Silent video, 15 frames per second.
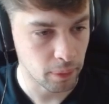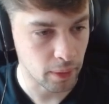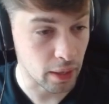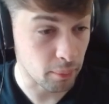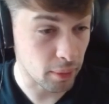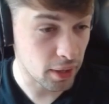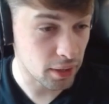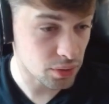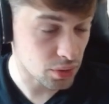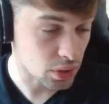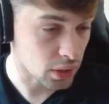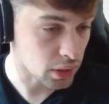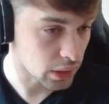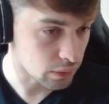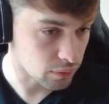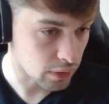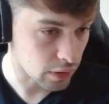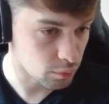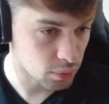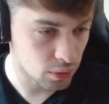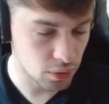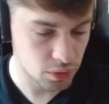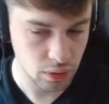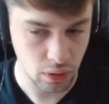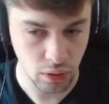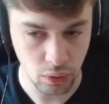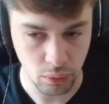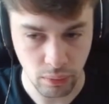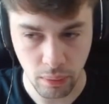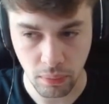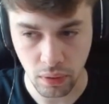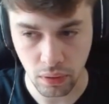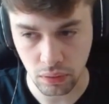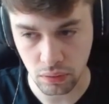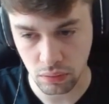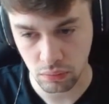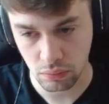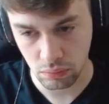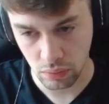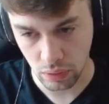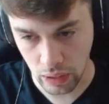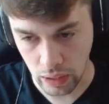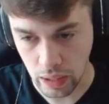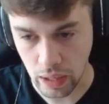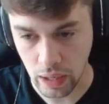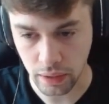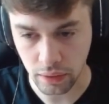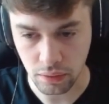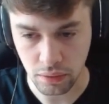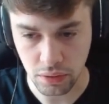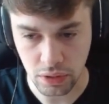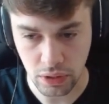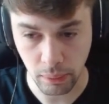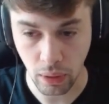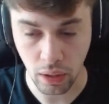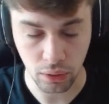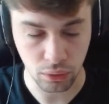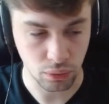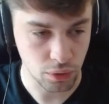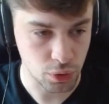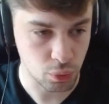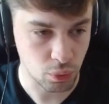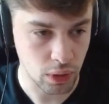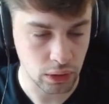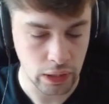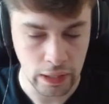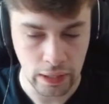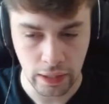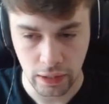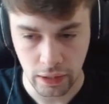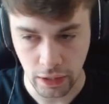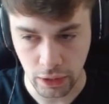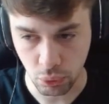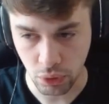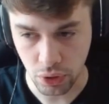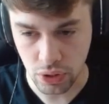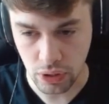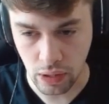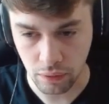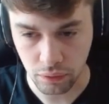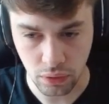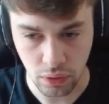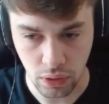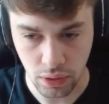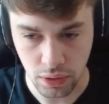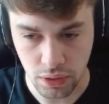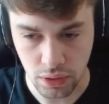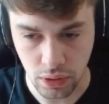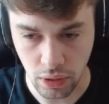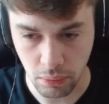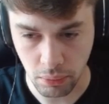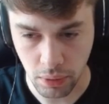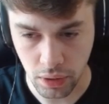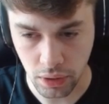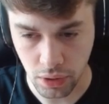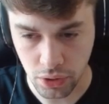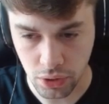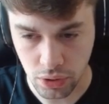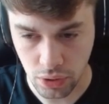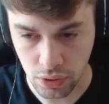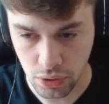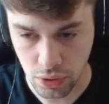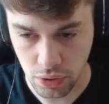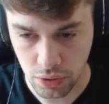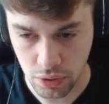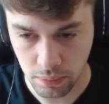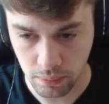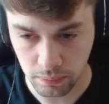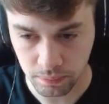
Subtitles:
I may try e5, because I remembered a line similar to this one, in which after, let's say, many exchanges,